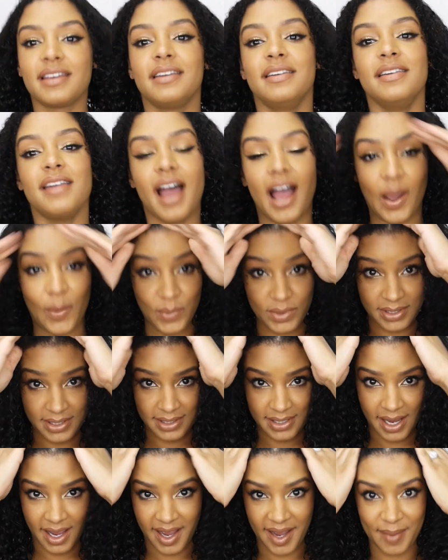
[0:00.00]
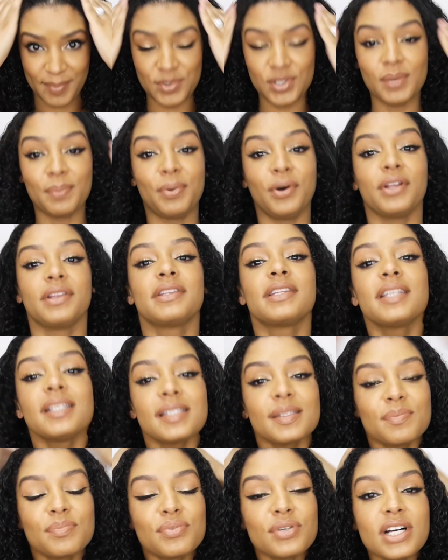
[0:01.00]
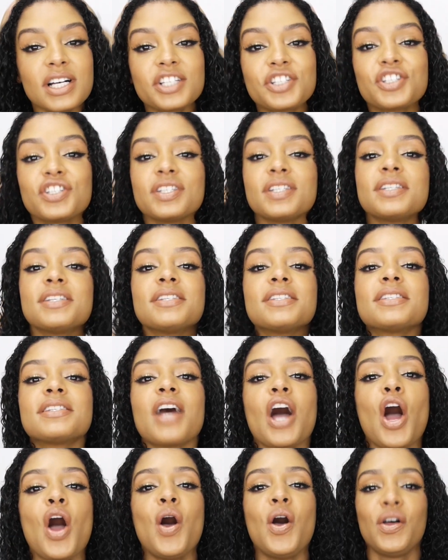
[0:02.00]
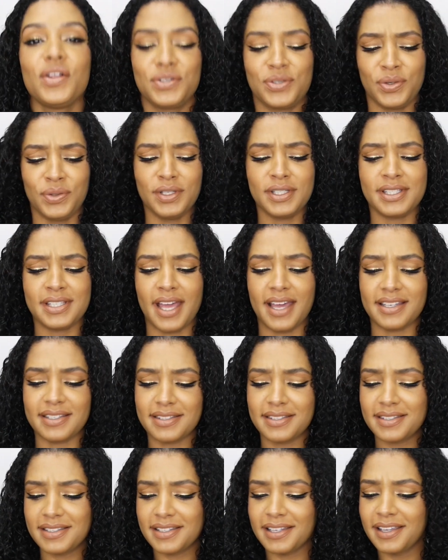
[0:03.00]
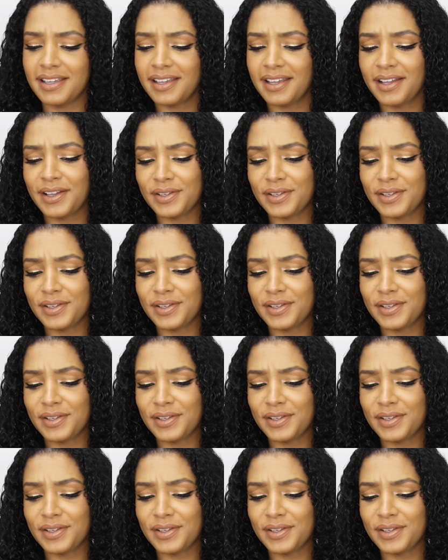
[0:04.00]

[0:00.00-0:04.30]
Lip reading: Now it's time to put these brushes to the test.